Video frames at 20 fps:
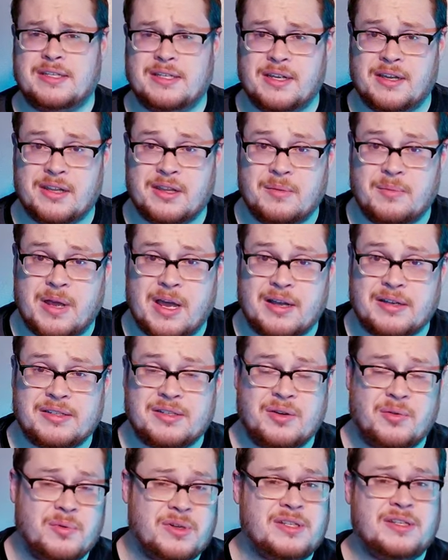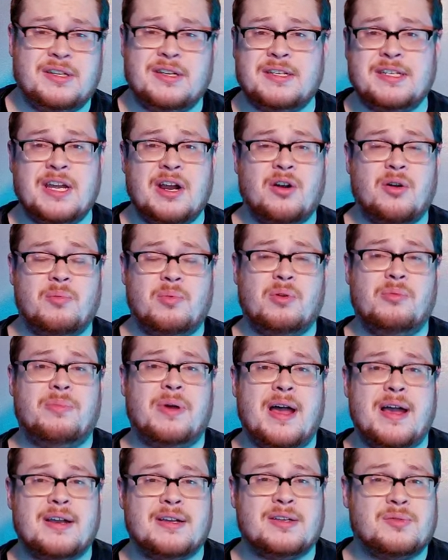think of the box though? Was it a terrible
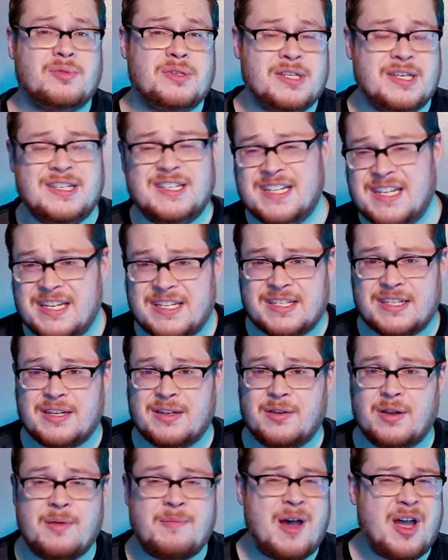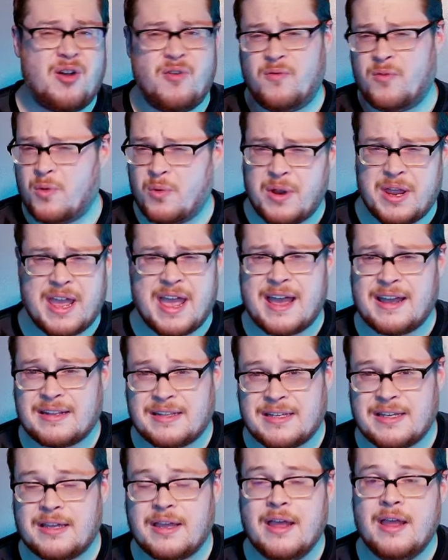box? Was it decent? Am I
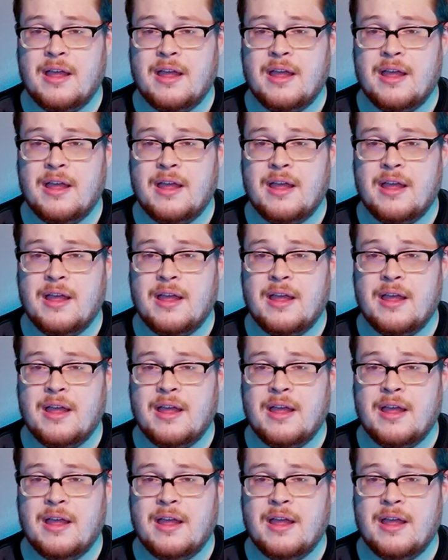overreacting?